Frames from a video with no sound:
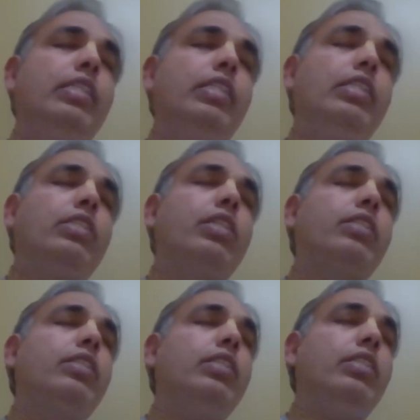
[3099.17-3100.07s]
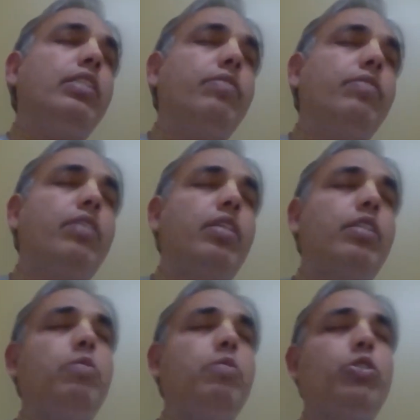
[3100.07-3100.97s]
Shakti, our
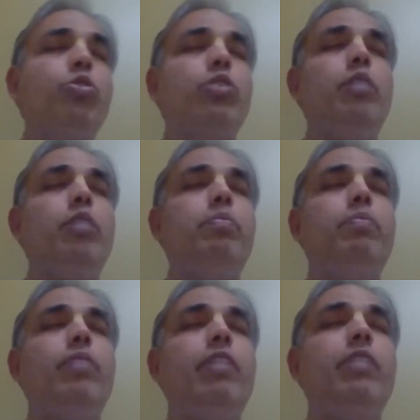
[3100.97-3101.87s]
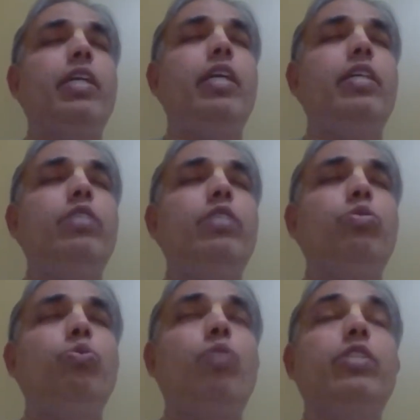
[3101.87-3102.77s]
job is to keep living entities
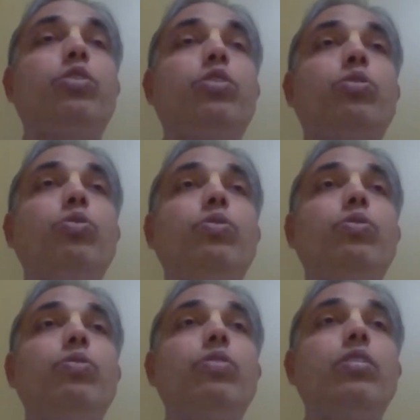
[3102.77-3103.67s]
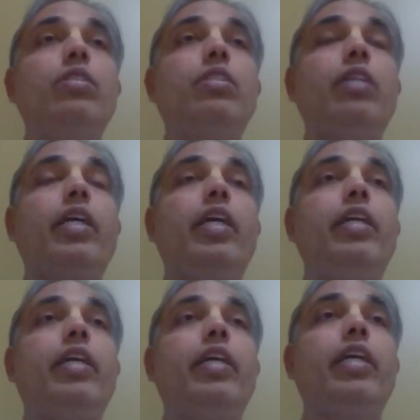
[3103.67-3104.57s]
who wants to again
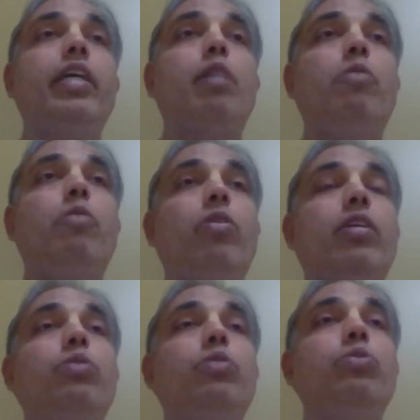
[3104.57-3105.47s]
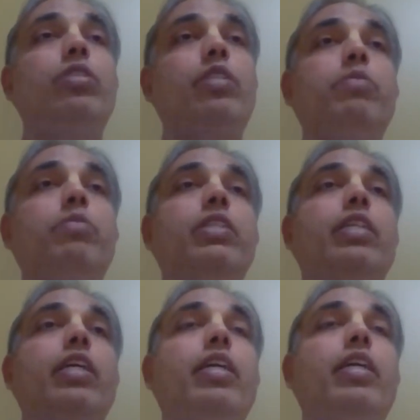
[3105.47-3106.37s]
and again come out and do the same thing
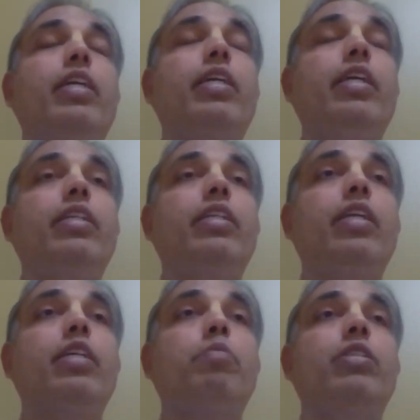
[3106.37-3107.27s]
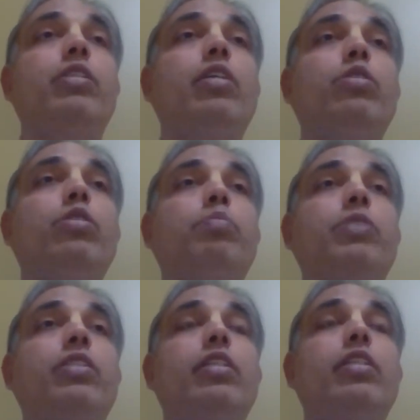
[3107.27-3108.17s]
again and again, like a prison house.
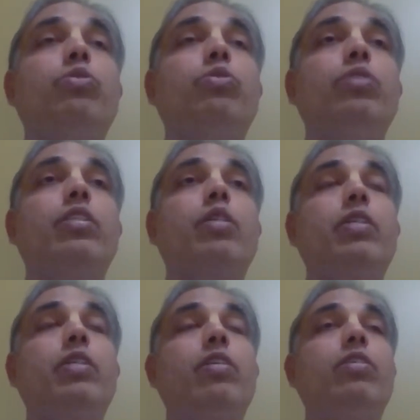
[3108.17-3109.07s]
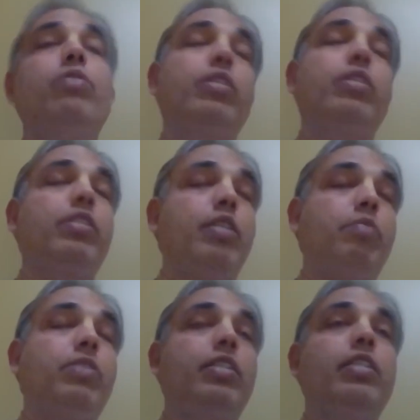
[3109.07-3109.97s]
Prisoner is coming out, doing the same
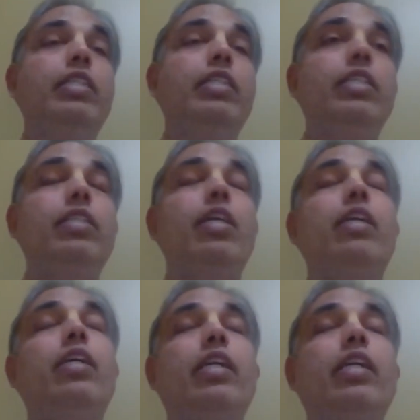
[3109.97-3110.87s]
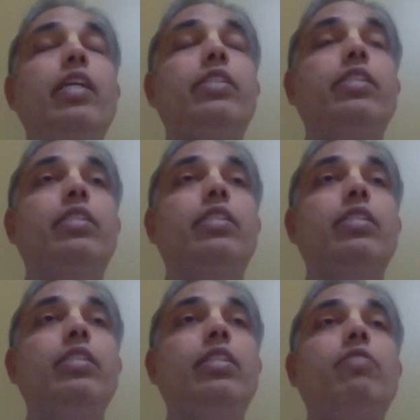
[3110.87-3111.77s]
thing. He is not learning lessons.
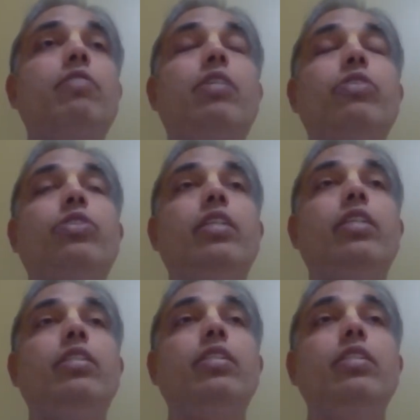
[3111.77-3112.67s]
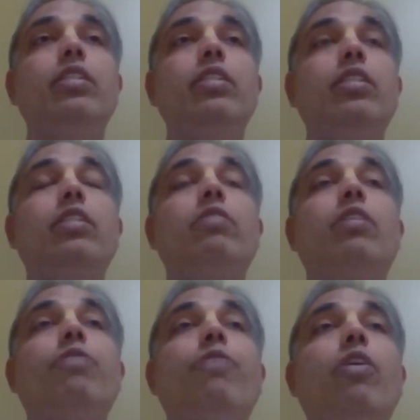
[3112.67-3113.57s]
He doesn't want to change. He doesn't
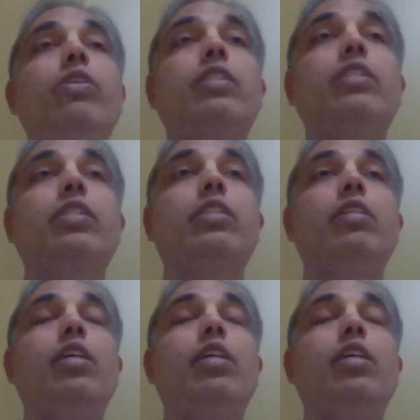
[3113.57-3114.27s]
want to follow instruction of